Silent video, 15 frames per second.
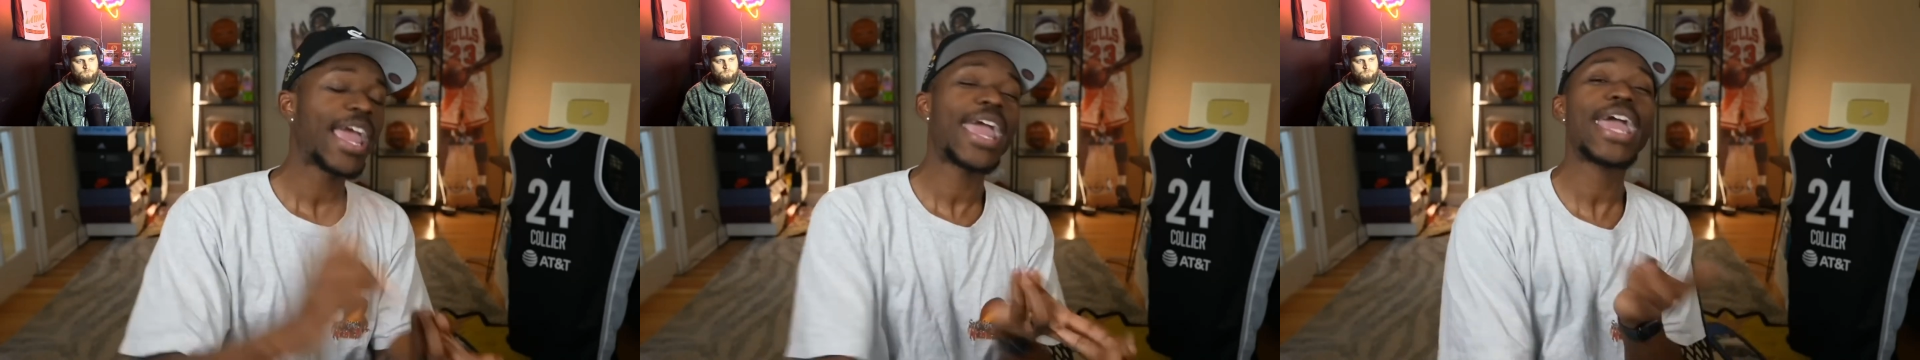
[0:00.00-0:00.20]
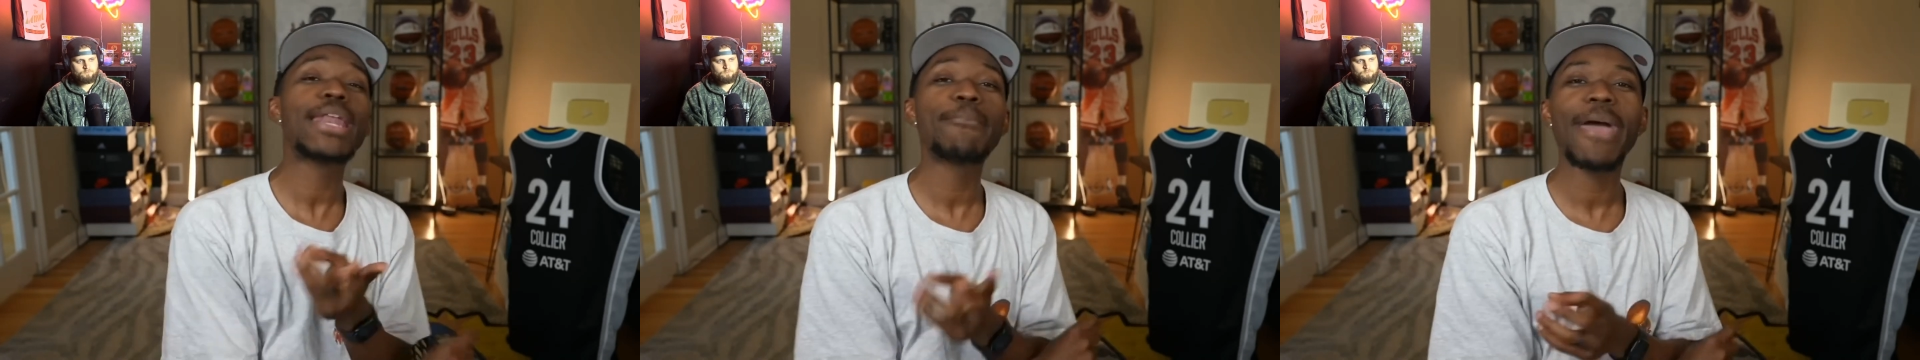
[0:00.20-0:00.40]

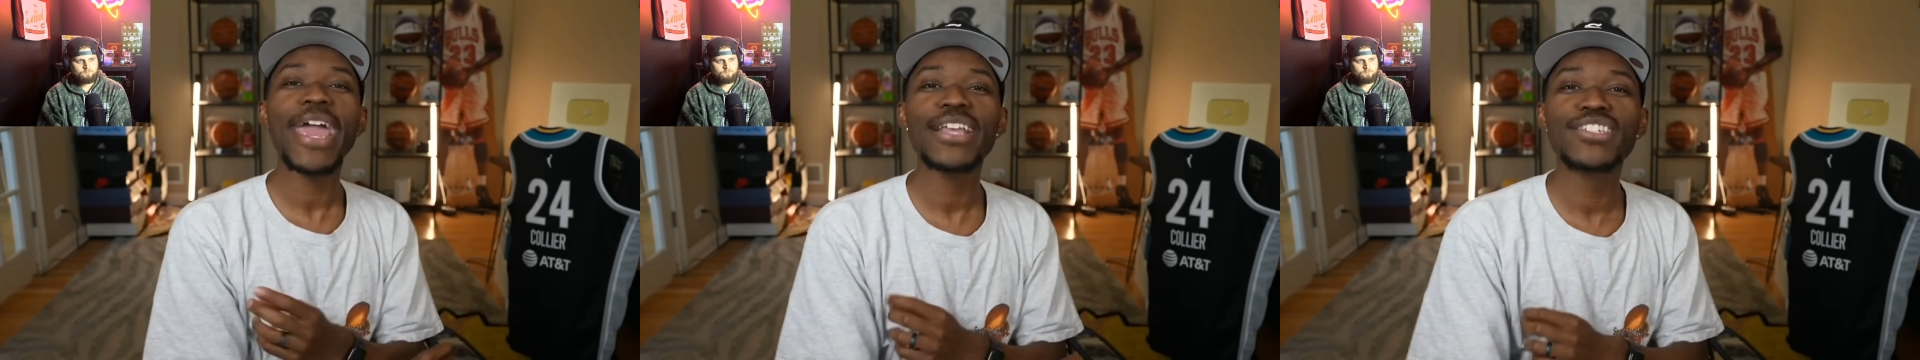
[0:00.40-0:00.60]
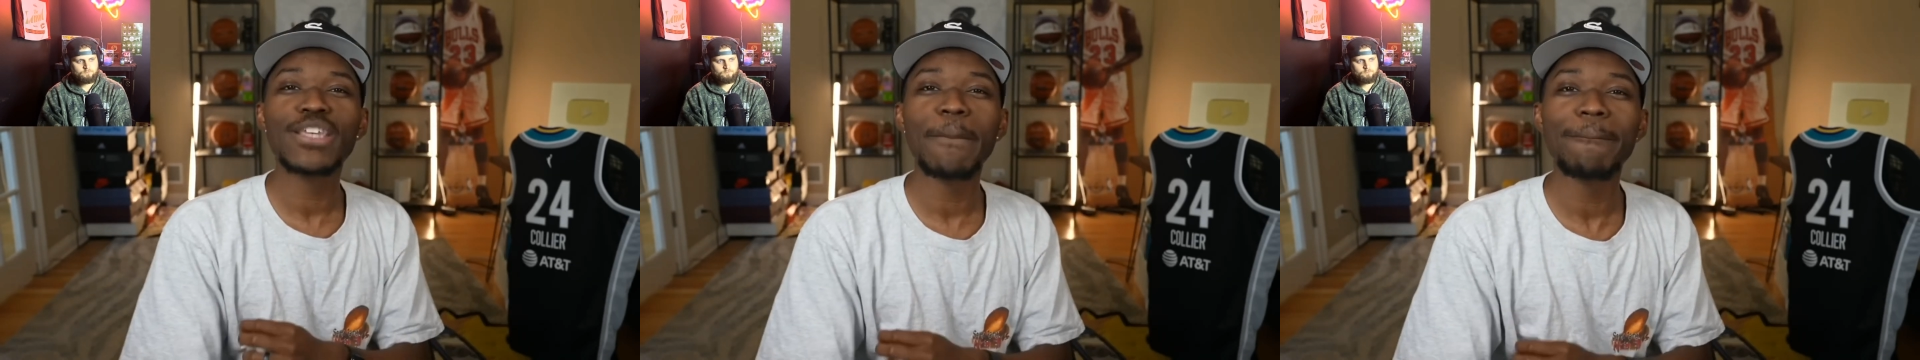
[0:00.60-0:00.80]
and
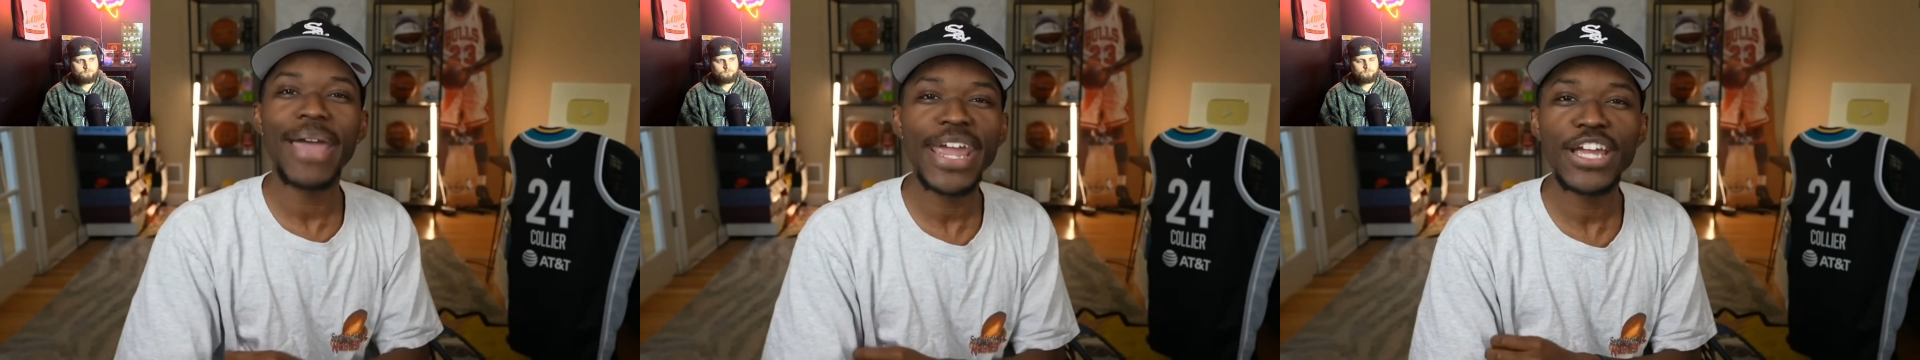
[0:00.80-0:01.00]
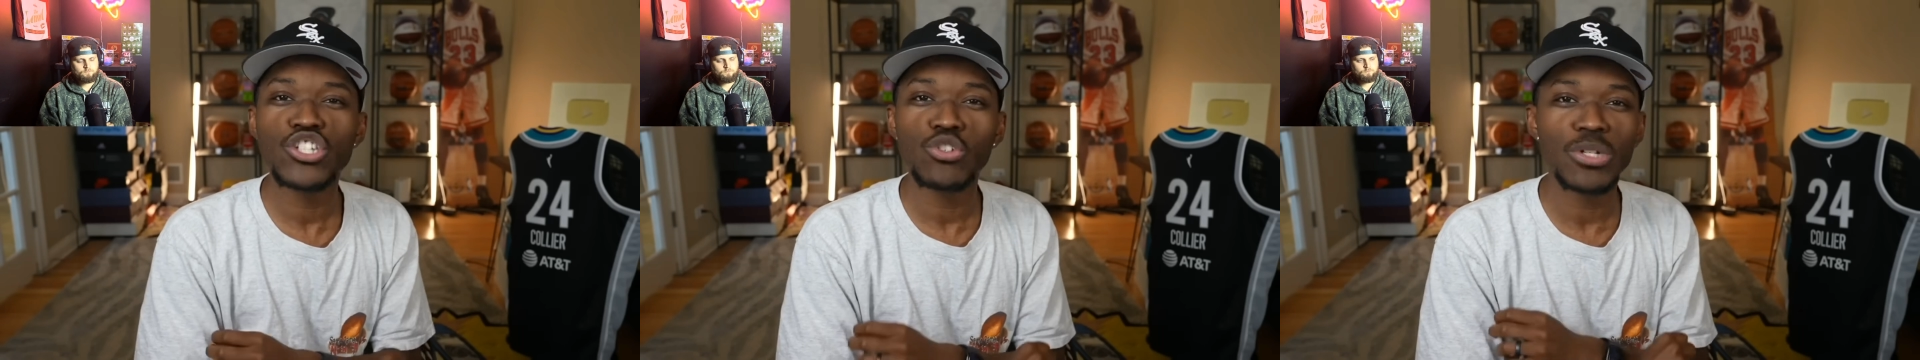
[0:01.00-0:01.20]
made some
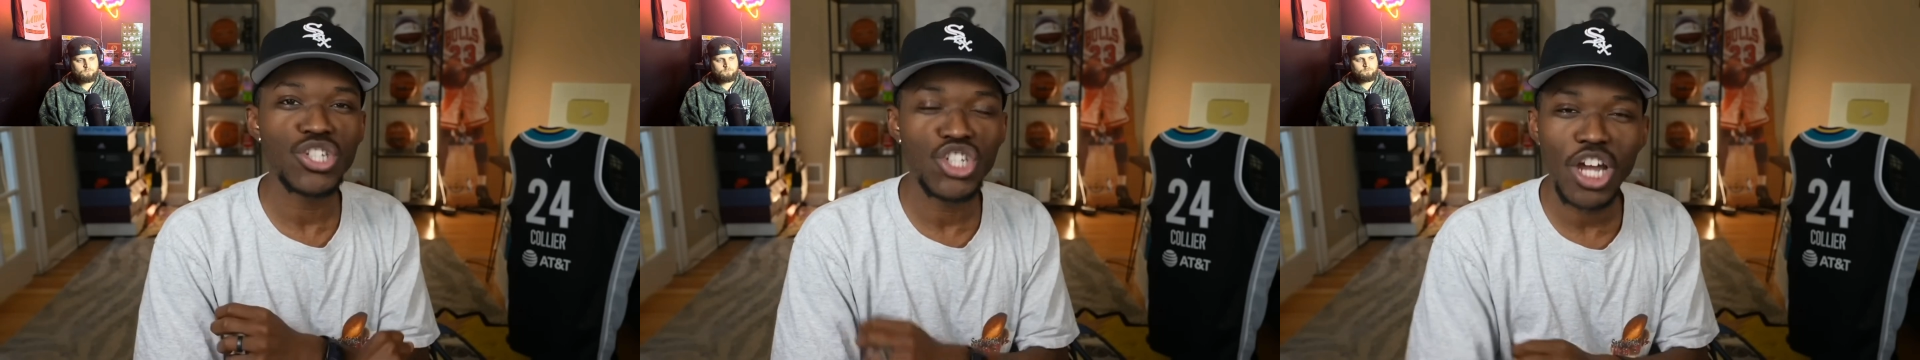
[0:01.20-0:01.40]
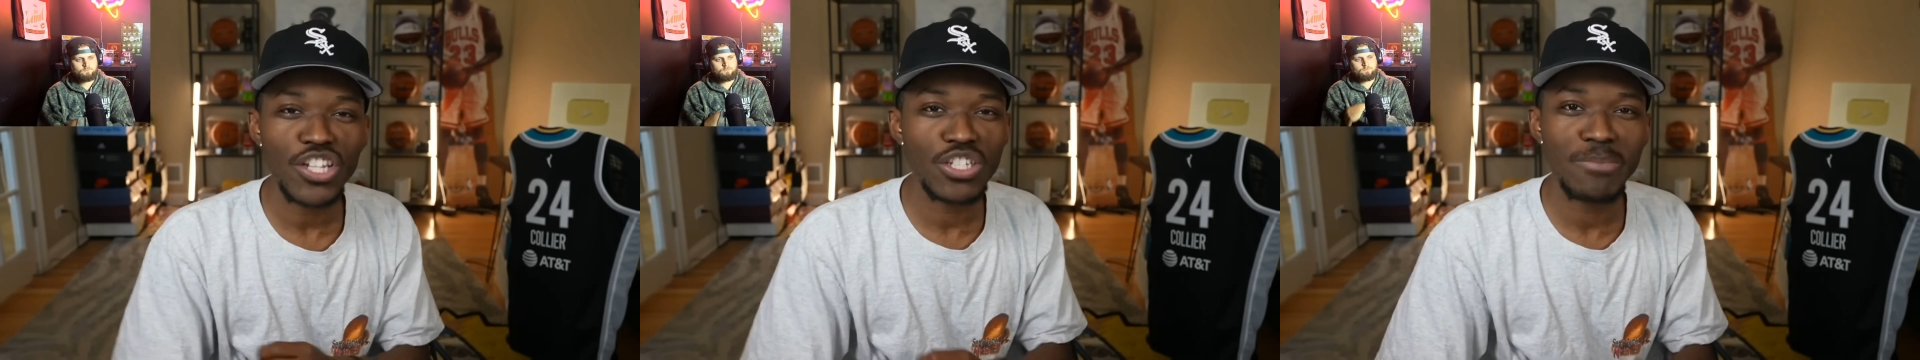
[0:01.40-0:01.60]
major
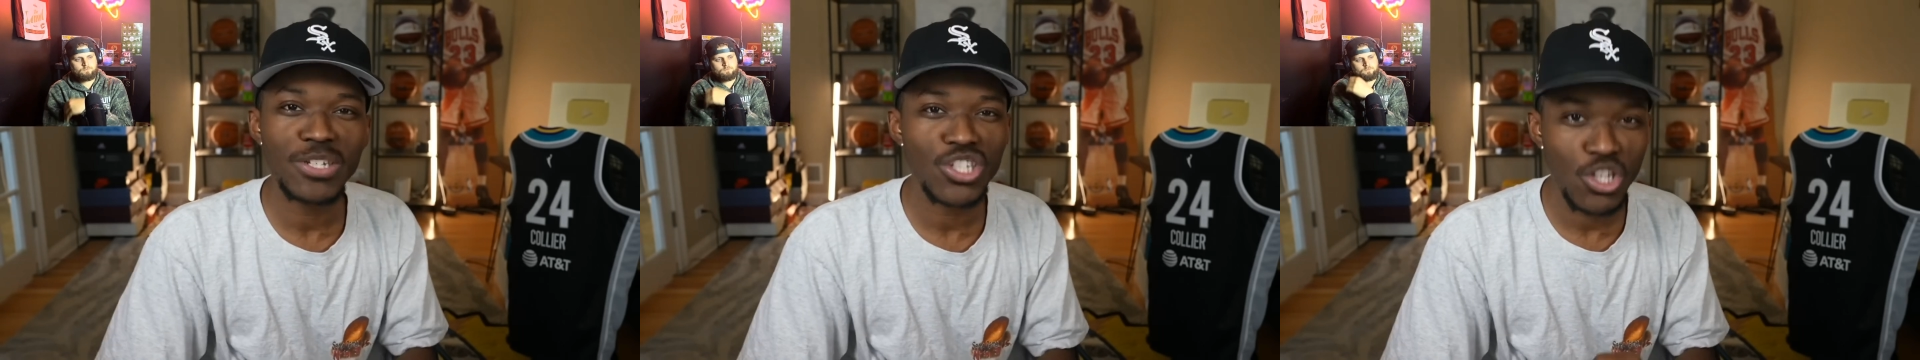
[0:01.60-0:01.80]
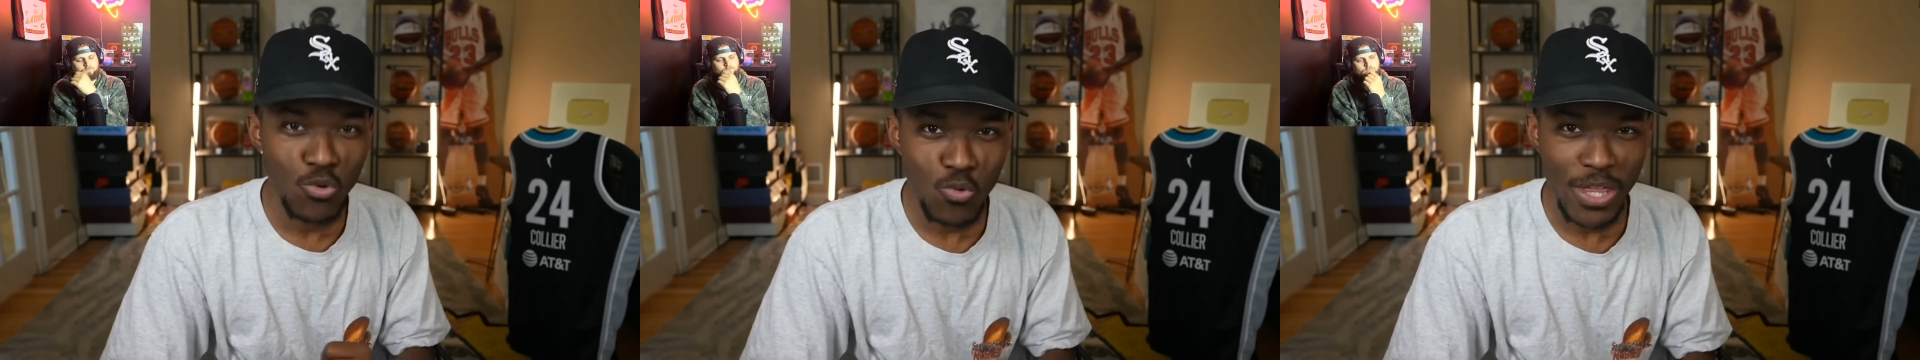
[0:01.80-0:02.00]

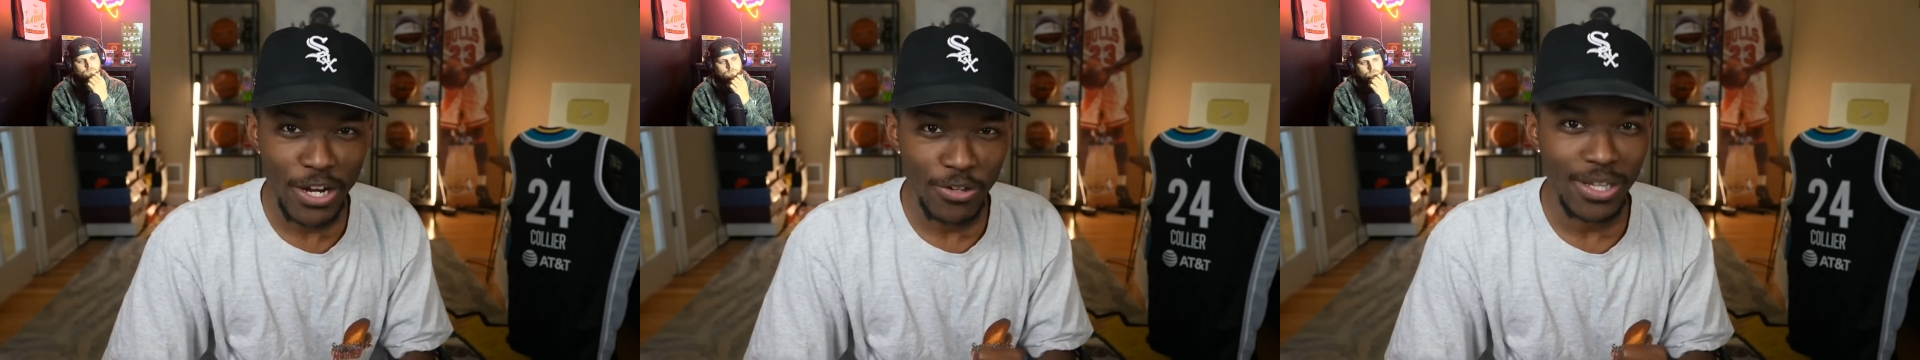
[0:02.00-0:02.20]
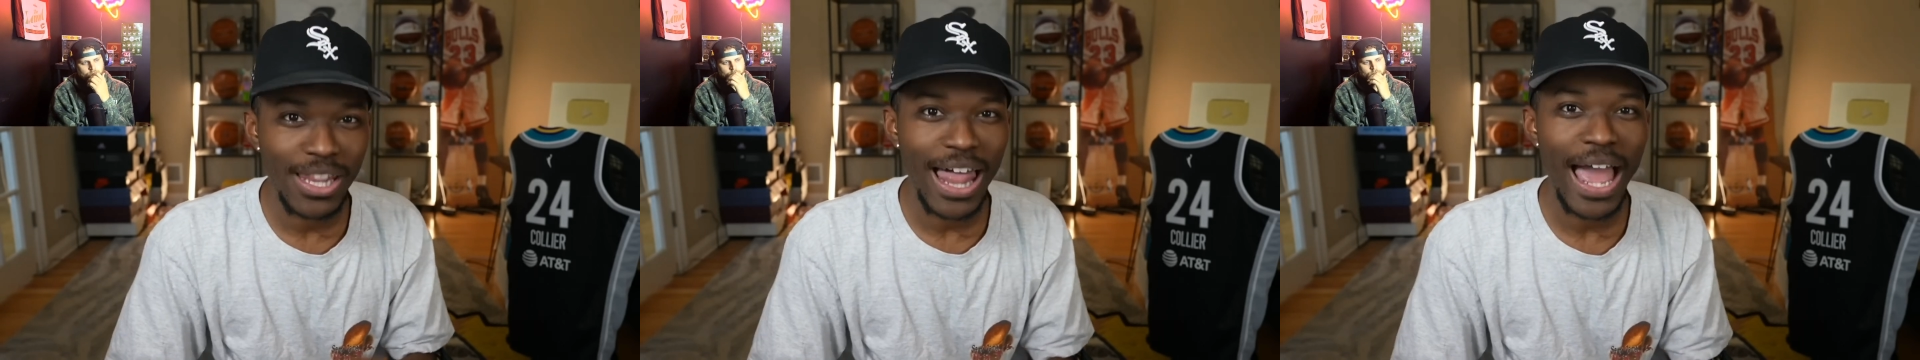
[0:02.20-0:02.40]
adjustments to
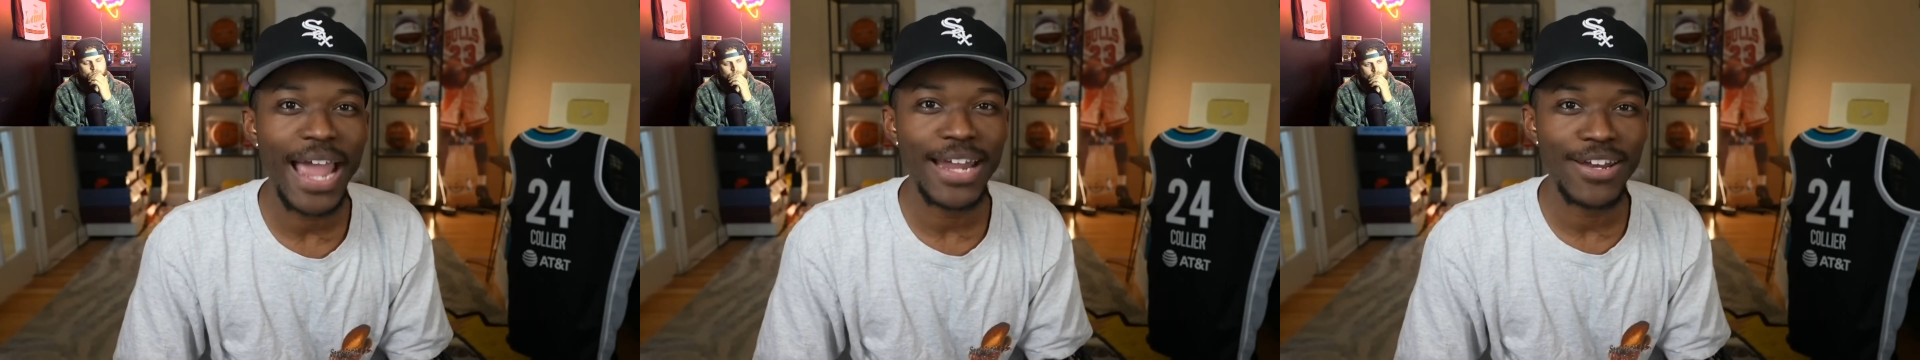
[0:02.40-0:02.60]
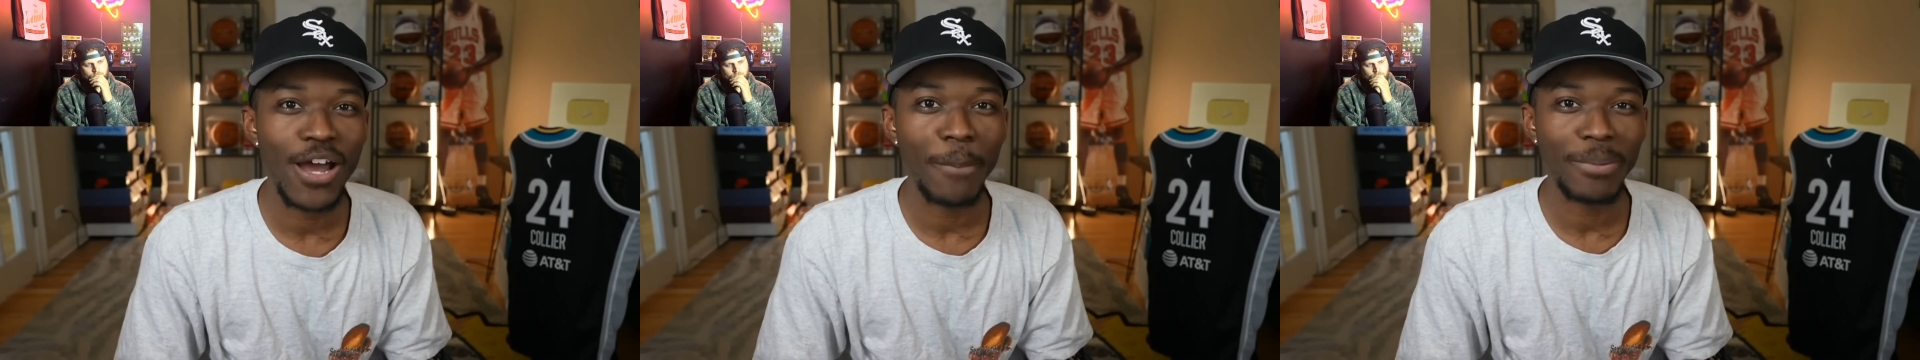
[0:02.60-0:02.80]
their
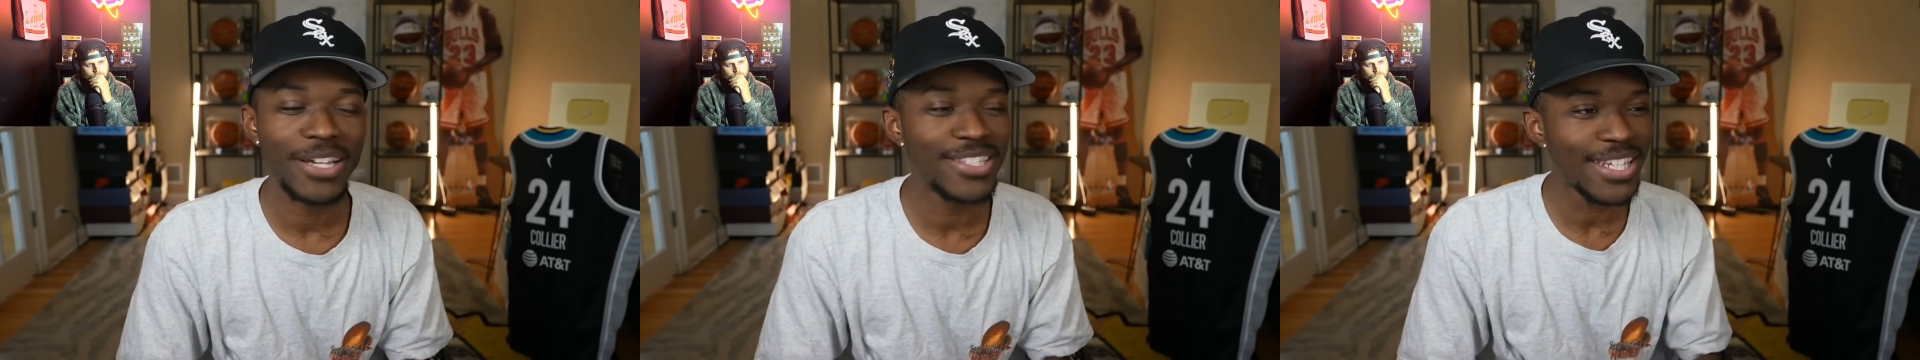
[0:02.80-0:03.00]
lineup.